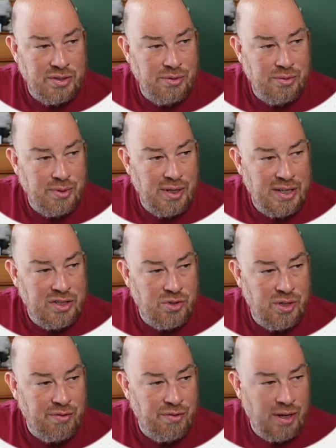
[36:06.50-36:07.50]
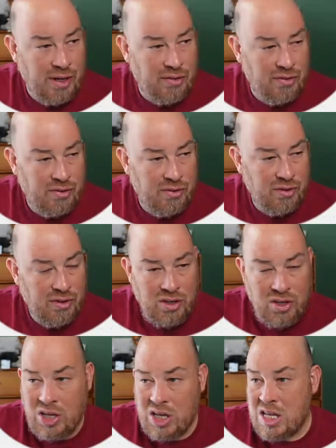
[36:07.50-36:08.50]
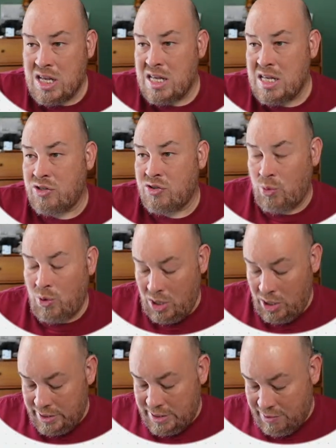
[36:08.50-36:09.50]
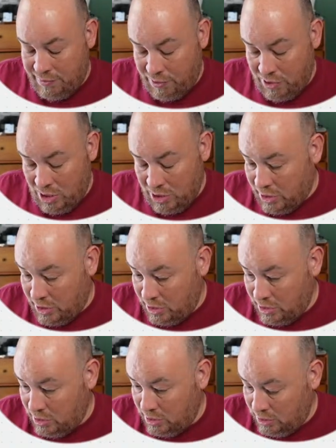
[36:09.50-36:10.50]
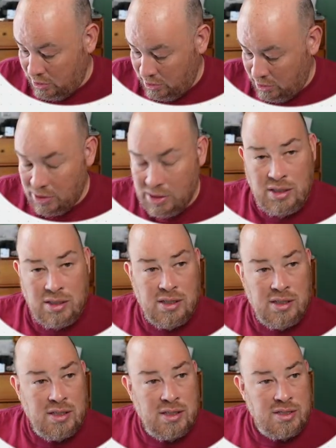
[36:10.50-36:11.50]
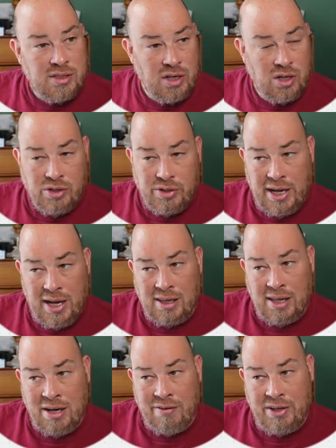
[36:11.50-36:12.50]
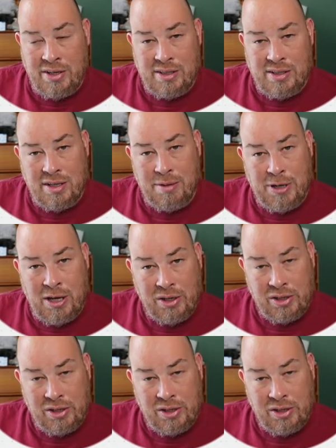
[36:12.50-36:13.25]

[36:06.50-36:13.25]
history of the Franks, Histoire des Francs. So yeah, a lot of it about